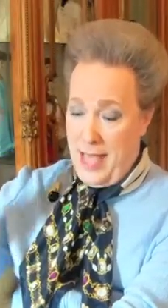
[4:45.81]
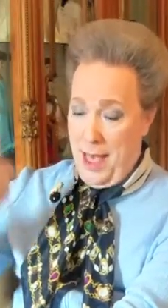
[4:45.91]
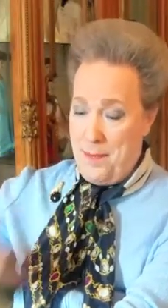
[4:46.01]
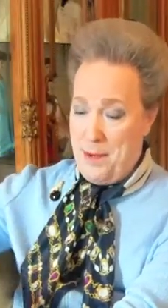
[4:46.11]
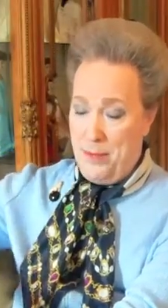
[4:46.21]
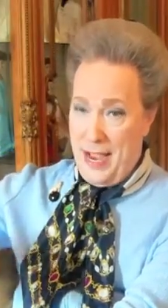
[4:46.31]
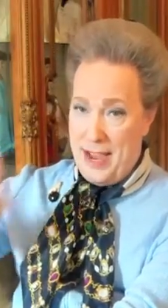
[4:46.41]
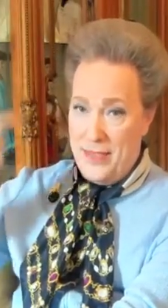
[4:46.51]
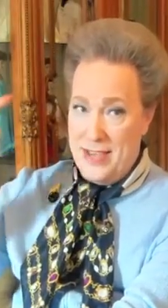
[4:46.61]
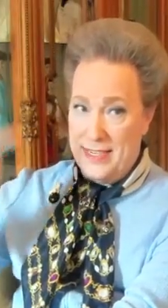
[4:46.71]
I've been
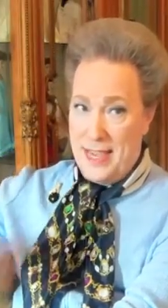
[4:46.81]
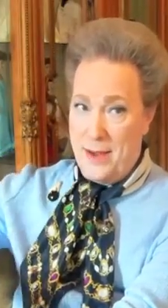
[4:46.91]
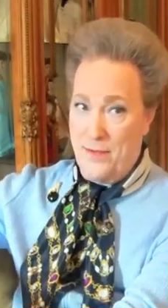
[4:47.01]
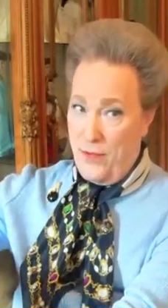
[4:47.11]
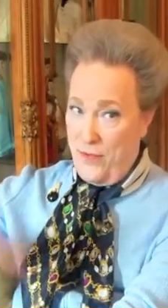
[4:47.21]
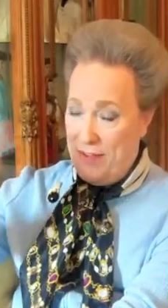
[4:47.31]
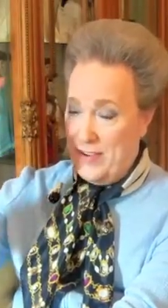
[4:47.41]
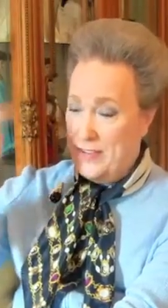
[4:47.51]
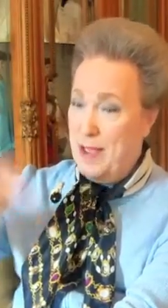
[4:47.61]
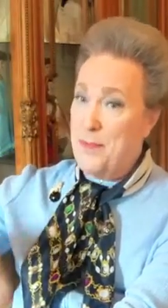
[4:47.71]
playing this game for
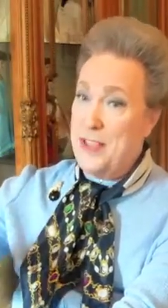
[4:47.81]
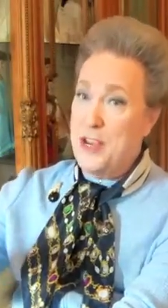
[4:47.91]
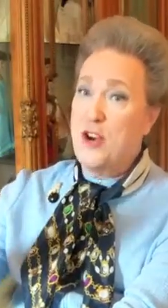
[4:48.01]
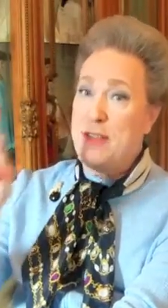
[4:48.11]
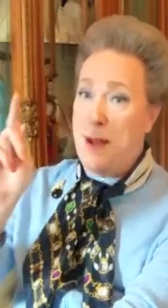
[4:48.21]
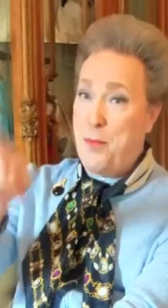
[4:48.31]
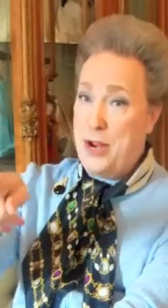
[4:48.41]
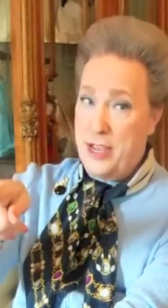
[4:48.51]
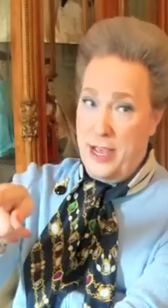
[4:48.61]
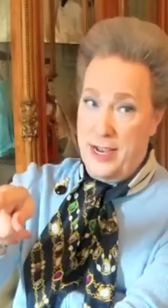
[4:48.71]
50-something years. I'm
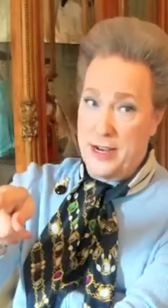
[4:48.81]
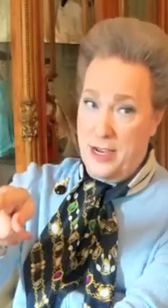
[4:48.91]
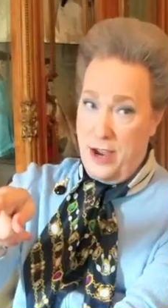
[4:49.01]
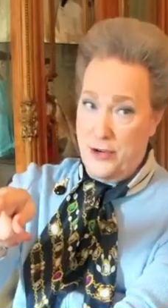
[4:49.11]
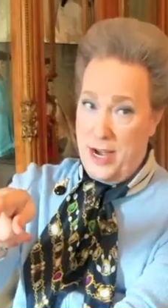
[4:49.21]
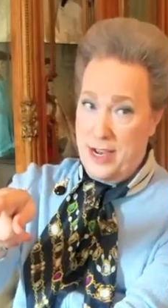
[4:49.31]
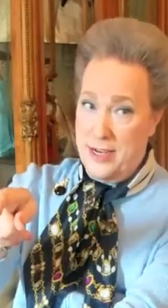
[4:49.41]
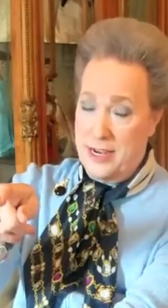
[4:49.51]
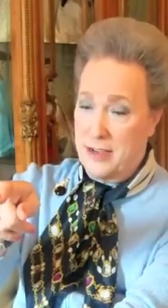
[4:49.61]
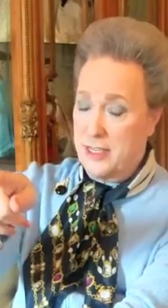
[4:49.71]
pretty good at negotiating a
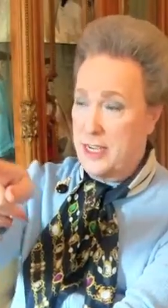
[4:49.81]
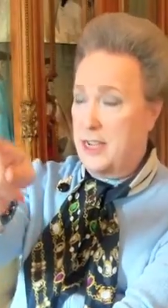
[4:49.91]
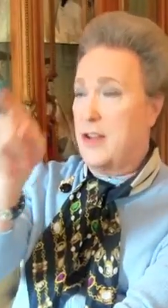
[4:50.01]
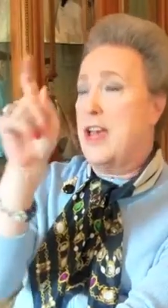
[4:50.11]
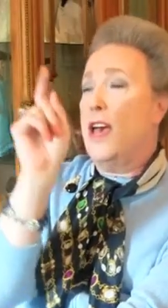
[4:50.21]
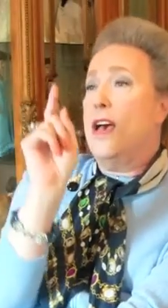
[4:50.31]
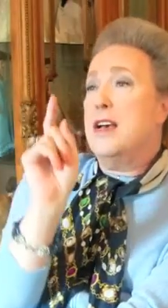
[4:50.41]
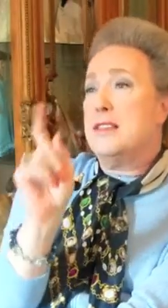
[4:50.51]
deal too.